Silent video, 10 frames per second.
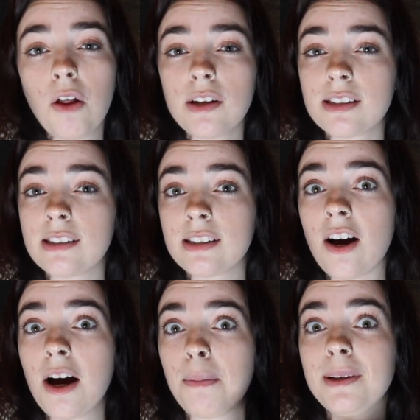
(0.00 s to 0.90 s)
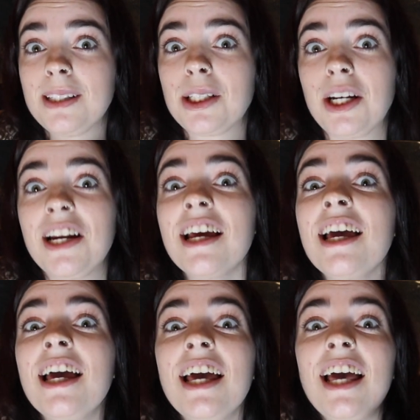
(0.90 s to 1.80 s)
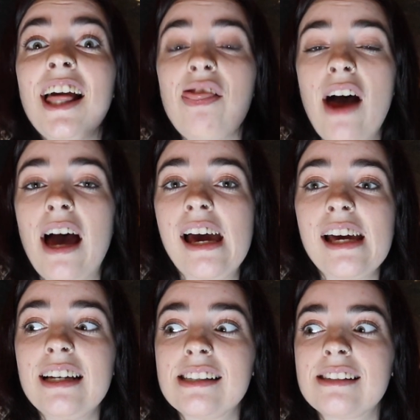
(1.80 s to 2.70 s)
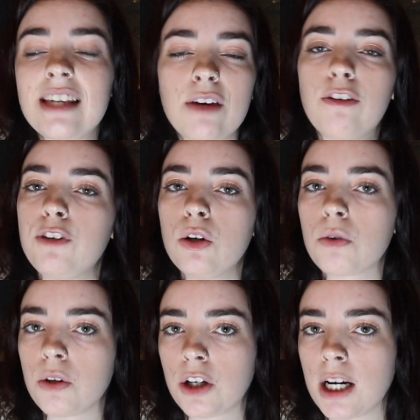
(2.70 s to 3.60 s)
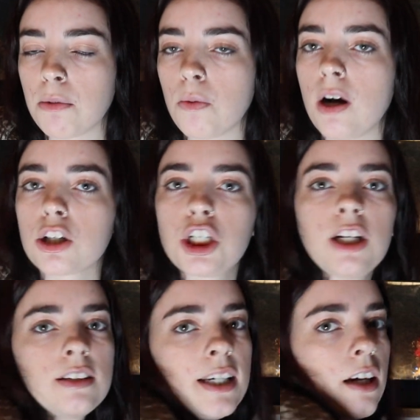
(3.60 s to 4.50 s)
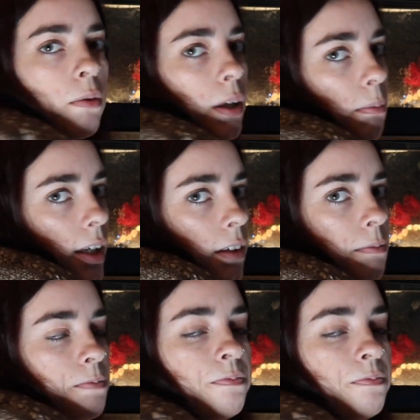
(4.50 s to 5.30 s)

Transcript: This is not a position that is safe if you don't know your animal well. She could tail whip me.